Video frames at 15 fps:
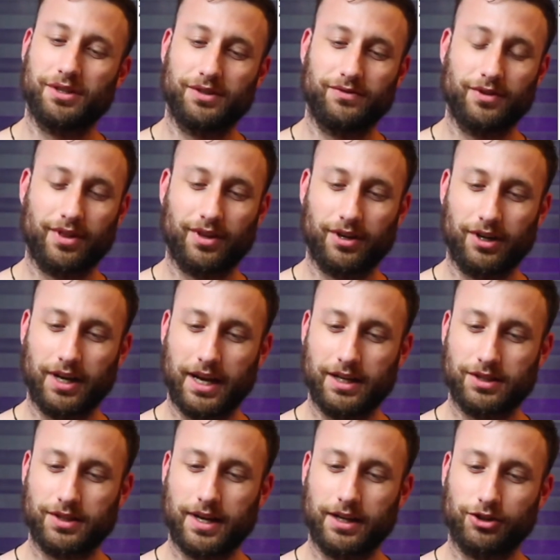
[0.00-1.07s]
of the third A
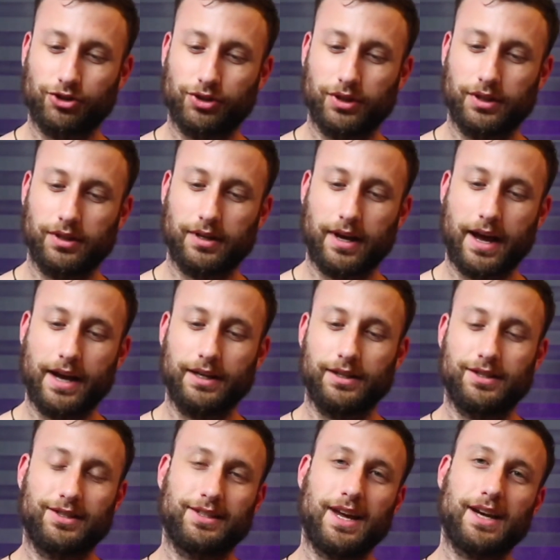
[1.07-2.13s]
section, and
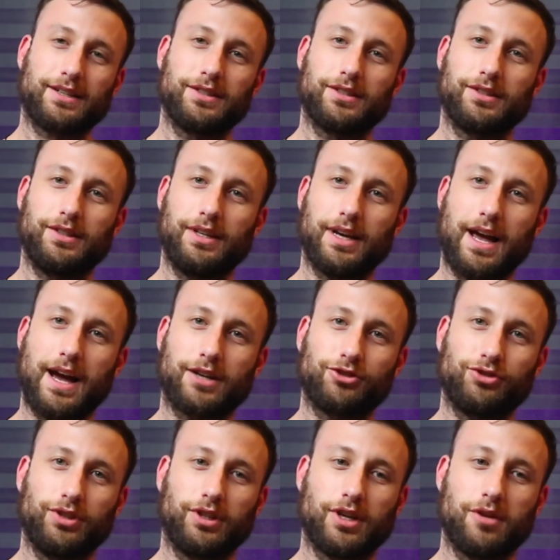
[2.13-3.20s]
it's technically
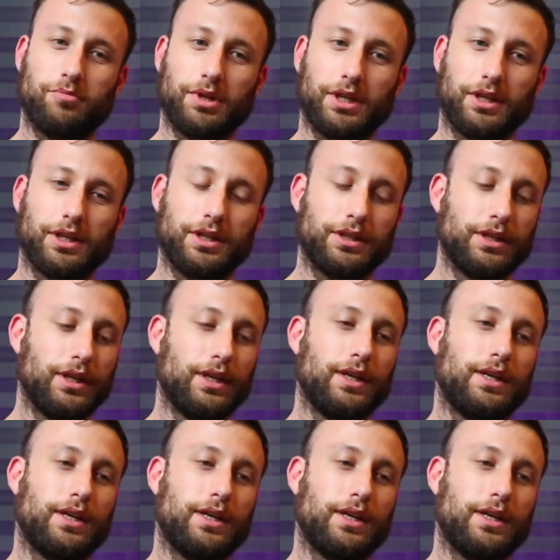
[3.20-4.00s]
actually coming in